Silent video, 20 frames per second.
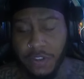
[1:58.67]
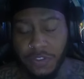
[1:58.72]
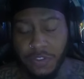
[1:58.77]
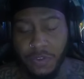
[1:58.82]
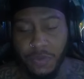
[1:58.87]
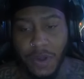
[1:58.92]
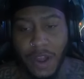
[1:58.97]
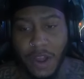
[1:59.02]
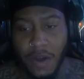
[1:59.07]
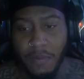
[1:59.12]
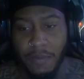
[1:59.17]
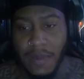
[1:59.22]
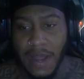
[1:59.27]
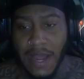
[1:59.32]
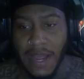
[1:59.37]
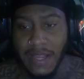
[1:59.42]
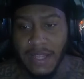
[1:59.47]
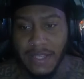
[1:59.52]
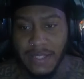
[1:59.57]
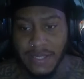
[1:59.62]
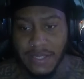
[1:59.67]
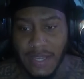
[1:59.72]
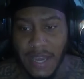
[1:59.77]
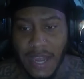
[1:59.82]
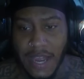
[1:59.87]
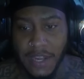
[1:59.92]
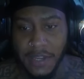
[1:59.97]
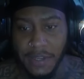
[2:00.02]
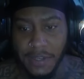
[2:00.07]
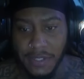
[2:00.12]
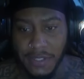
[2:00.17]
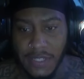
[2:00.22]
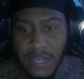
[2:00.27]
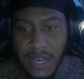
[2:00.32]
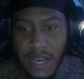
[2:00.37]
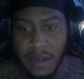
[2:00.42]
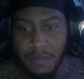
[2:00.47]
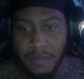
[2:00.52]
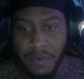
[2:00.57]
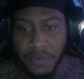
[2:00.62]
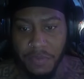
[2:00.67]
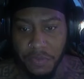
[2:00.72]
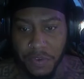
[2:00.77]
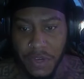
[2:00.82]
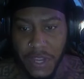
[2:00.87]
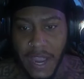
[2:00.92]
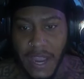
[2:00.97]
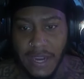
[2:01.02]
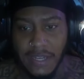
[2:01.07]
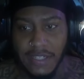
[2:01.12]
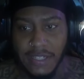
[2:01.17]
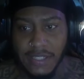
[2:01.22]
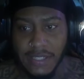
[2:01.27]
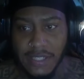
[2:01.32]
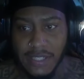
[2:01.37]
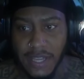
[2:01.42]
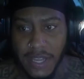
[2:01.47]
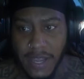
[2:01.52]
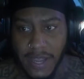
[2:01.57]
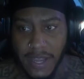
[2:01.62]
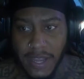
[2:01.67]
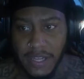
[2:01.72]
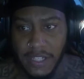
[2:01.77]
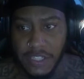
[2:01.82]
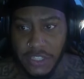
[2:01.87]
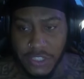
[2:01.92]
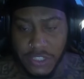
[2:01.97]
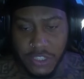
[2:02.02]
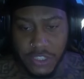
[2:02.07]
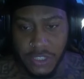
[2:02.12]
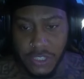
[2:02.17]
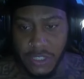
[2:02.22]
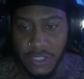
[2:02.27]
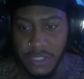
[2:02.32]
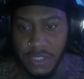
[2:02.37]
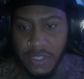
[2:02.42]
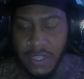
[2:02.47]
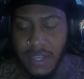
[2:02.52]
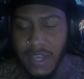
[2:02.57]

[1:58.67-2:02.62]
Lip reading: throughout my entire time of reacting to XG,